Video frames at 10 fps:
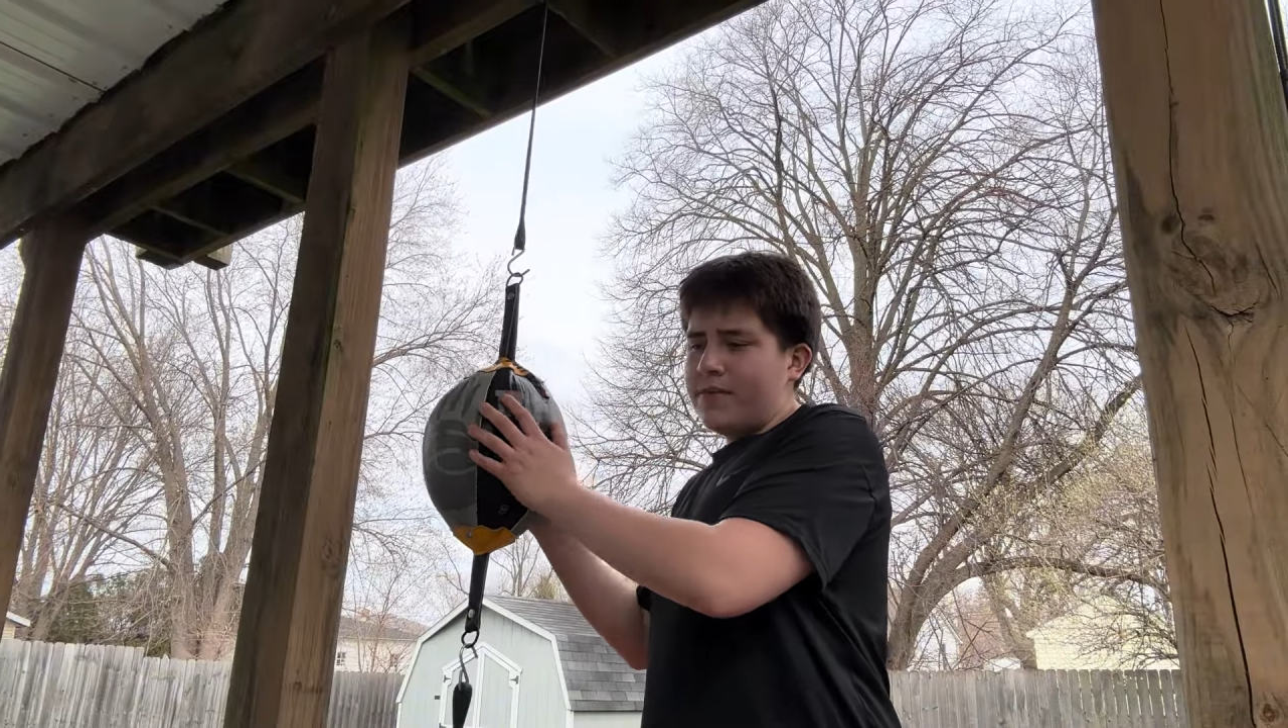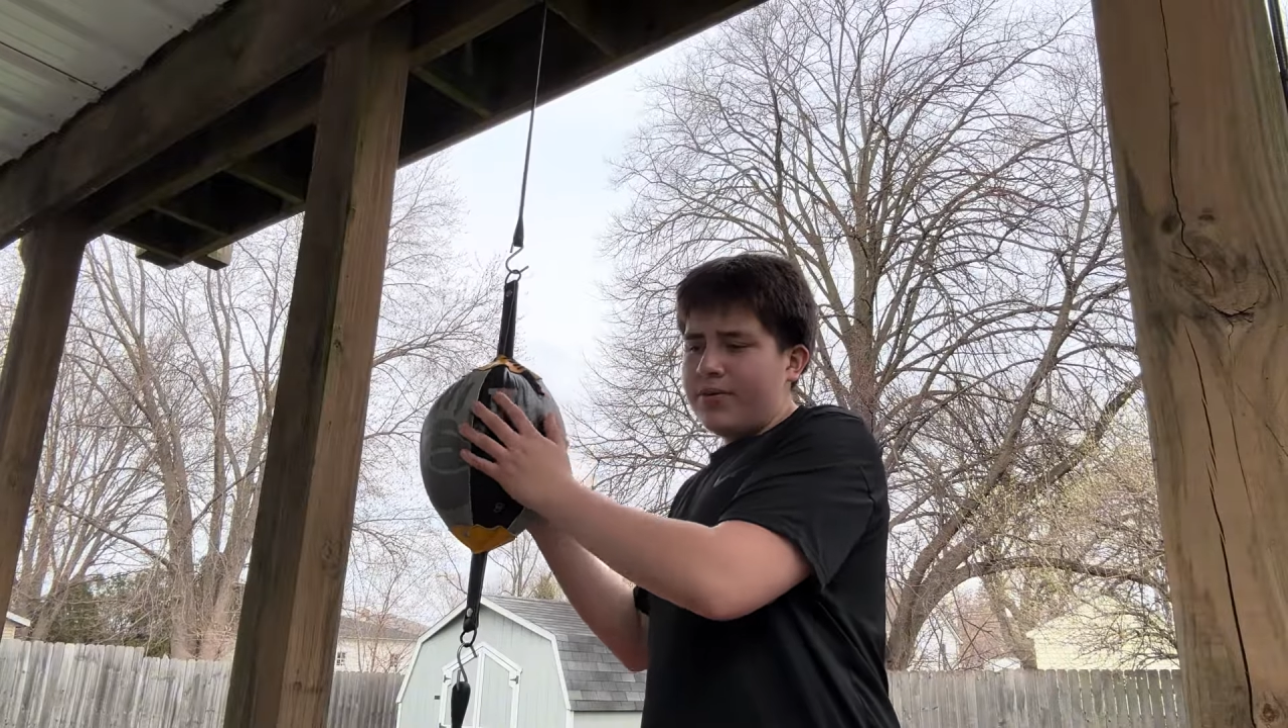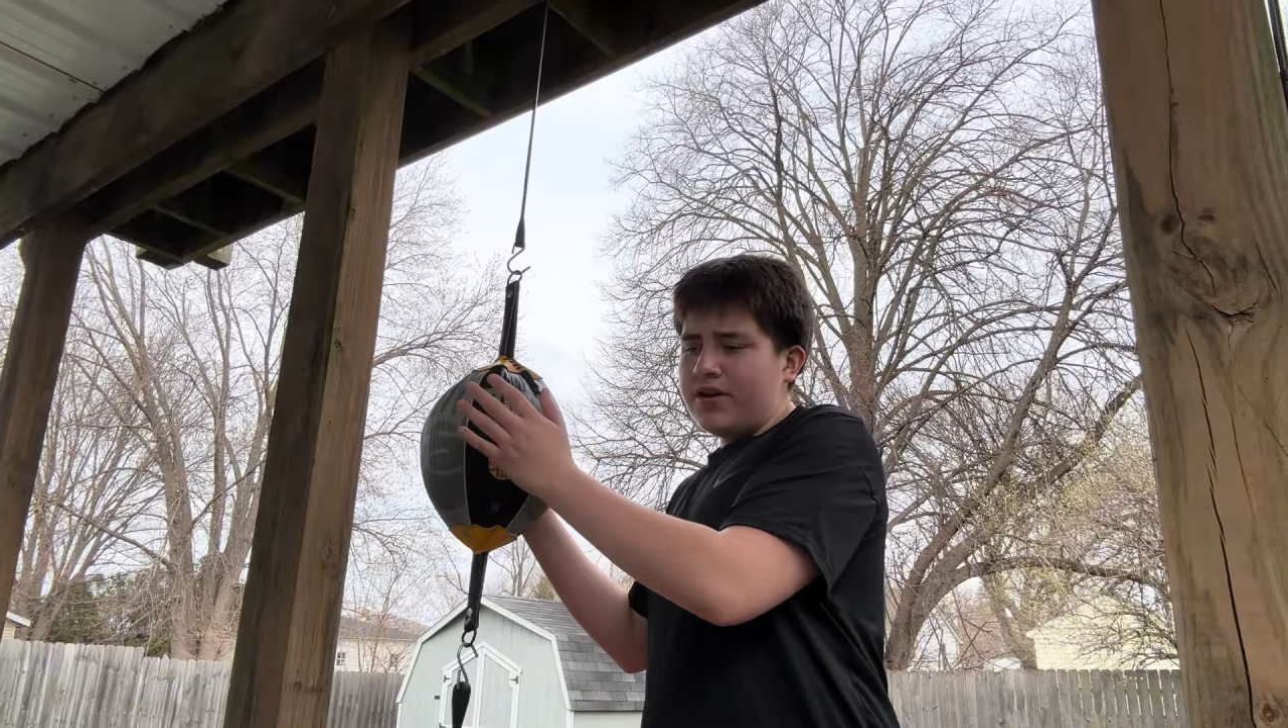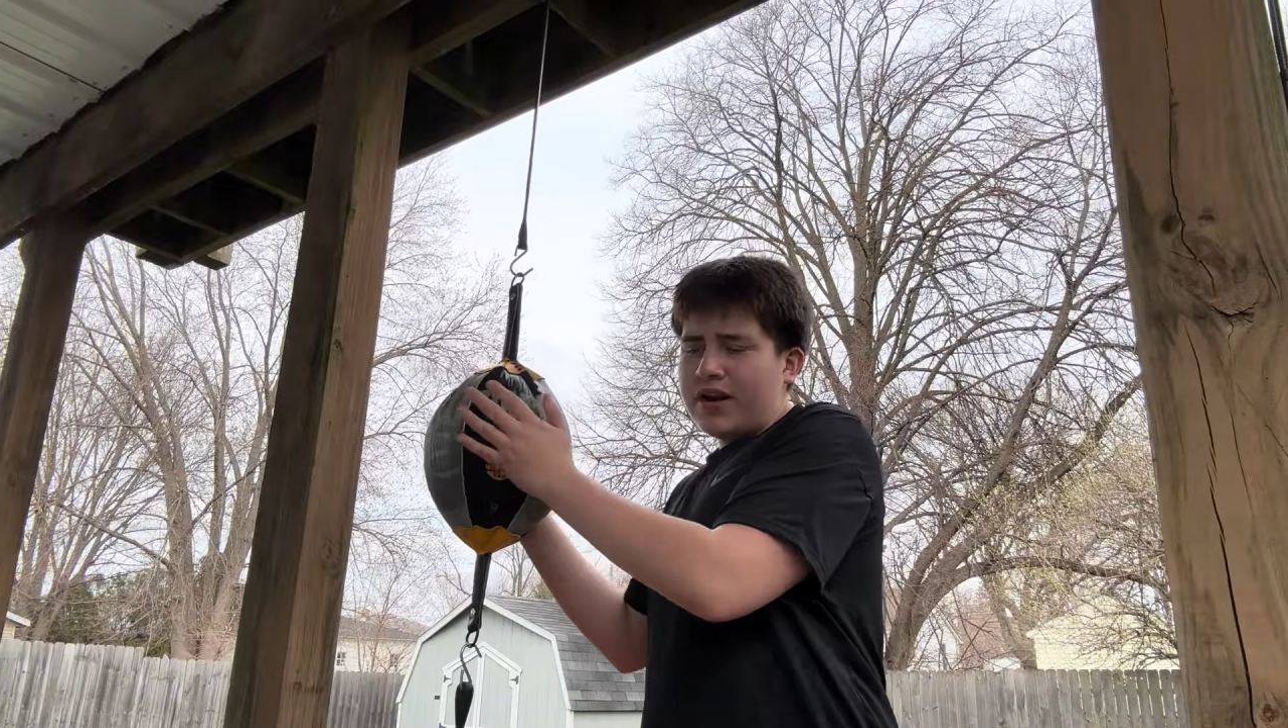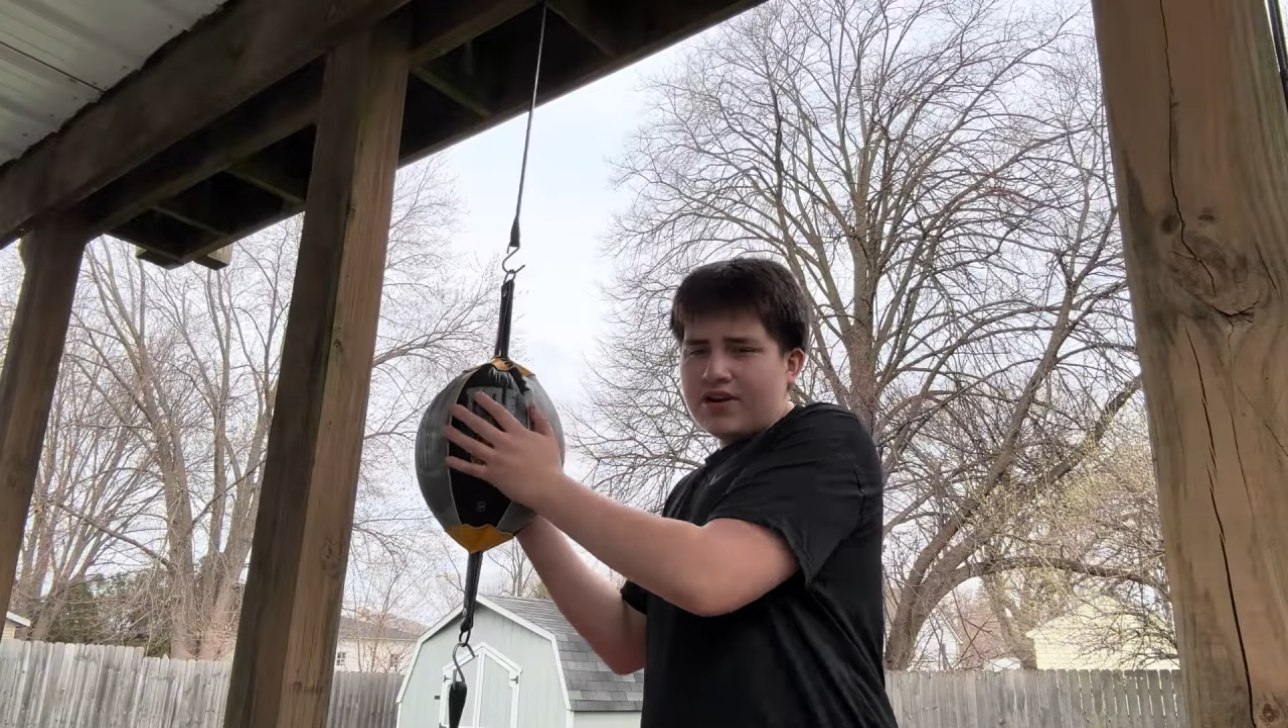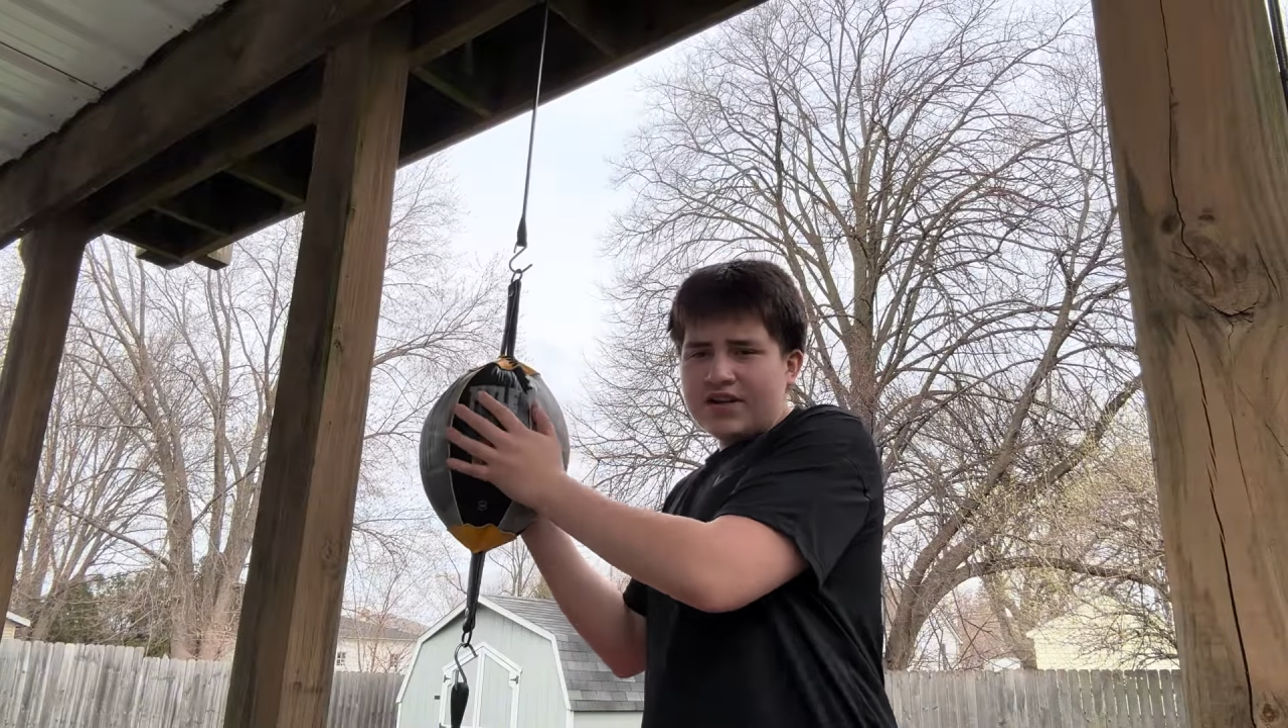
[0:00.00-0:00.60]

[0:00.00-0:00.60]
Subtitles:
put air